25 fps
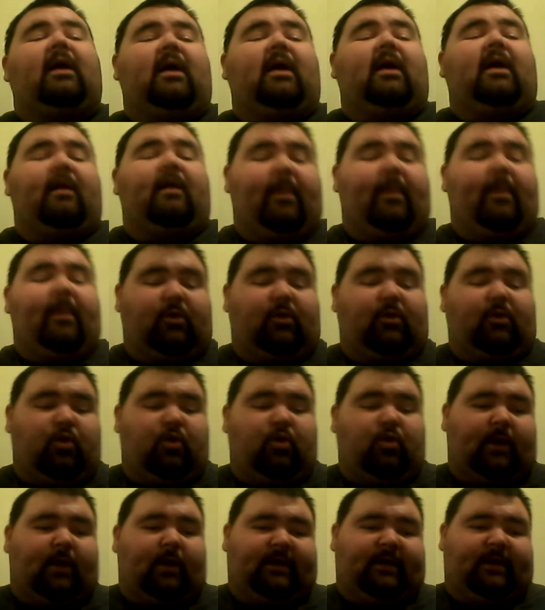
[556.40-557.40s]
People knew what
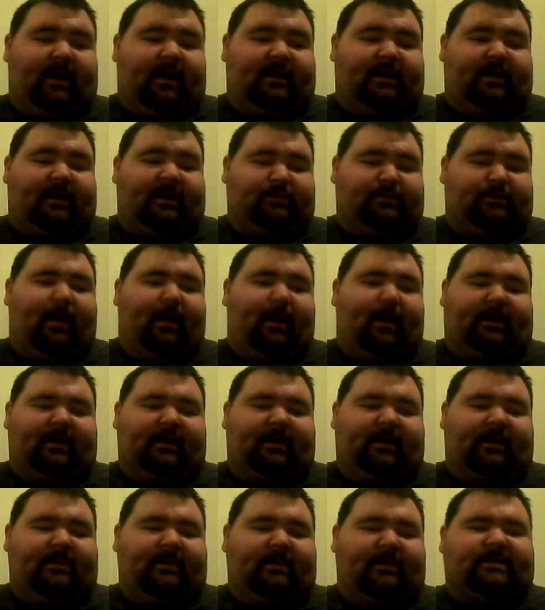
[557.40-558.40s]
to kind of expect in
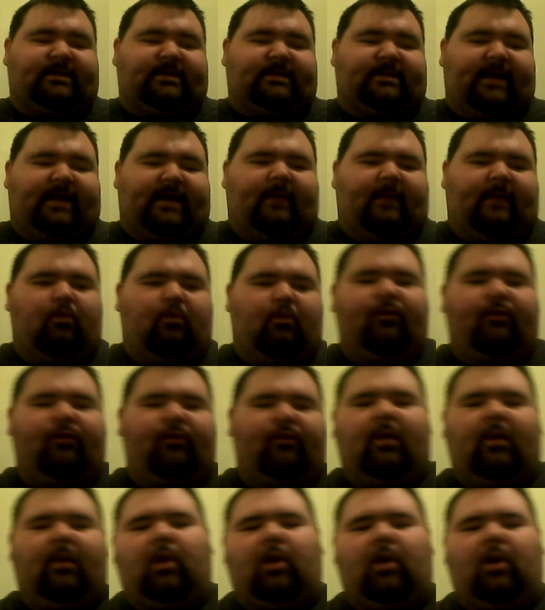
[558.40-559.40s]
the second movie. It
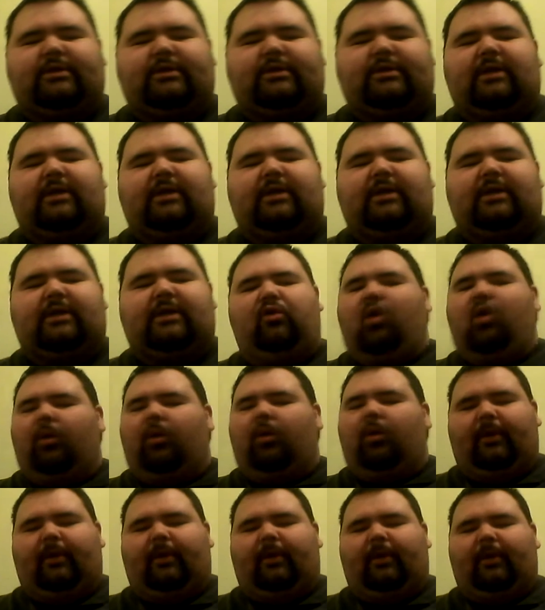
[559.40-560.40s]
wasn't an
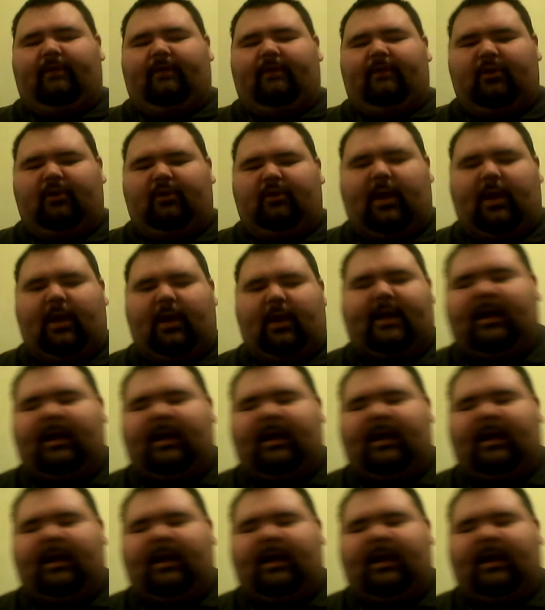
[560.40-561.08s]
unknown, if you like.